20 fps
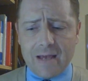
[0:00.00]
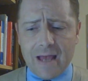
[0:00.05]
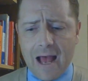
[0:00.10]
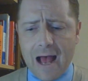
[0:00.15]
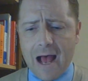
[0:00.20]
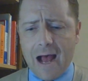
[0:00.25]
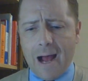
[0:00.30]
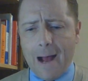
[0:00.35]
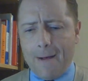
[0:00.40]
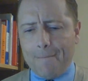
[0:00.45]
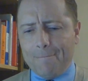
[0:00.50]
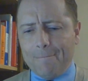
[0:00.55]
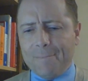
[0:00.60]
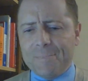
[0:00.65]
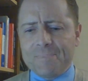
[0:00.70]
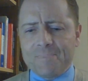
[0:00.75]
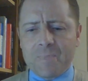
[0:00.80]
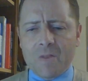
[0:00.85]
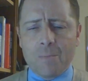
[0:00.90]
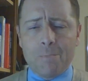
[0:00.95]
Um,
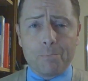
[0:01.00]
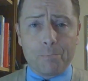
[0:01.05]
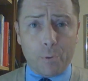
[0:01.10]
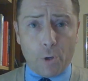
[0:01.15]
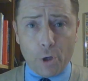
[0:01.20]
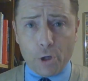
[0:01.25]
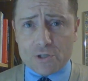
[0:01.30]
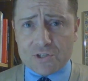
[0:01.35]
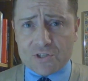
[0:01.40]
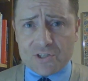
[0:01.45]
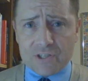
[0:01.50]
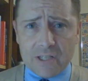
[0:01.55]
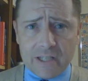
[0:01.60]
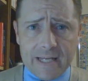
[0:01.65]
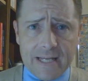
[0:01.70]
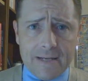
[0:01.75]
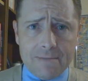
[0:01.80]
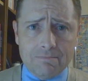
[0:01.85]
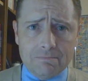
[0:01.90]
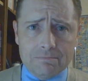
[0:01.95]
personally,